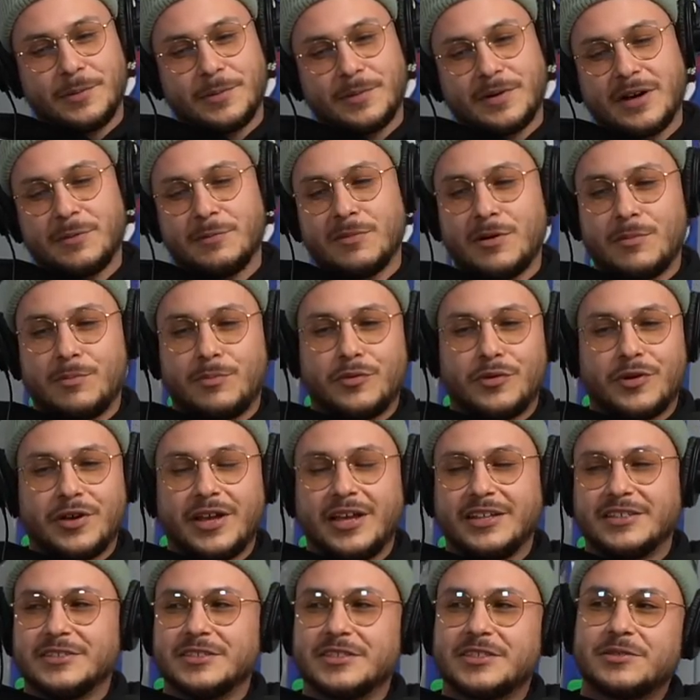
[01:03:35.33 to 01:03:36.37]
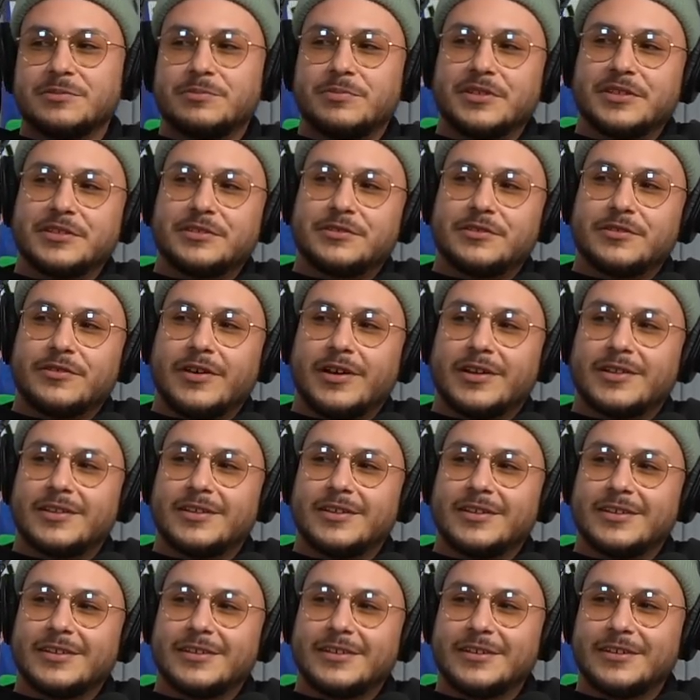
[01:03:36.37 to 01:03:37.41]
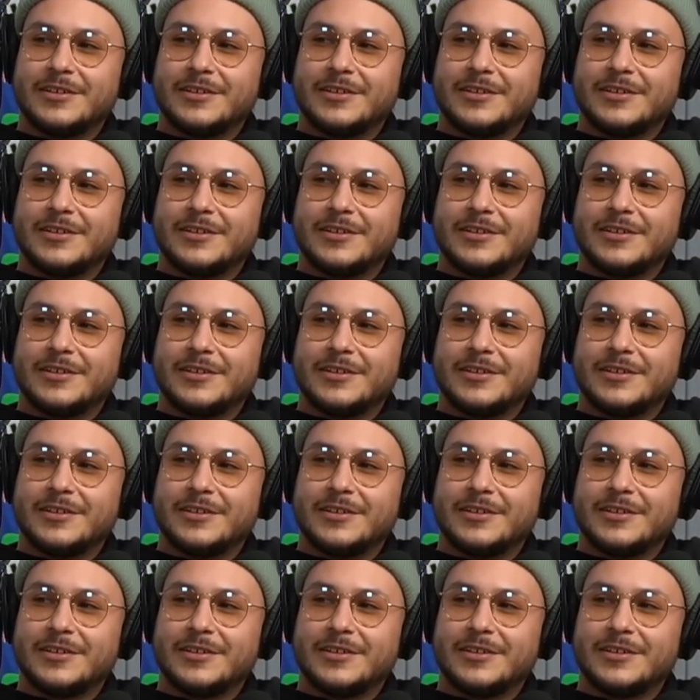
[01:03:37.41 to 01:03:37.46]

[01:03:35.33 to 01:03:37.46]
Got my boy Agent Spitz directing it.